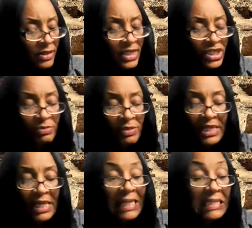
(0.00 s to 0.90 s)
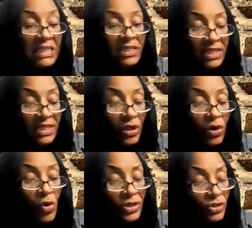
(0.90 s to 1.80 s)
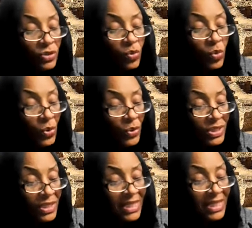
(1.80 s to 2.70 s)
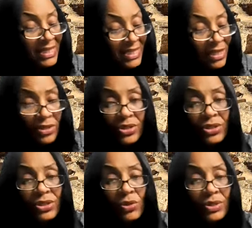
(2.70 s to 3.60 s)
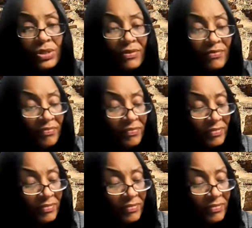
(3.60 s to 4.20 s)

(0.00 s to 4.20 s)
The Ishmaelites did according to the words, and they said unto Joseph,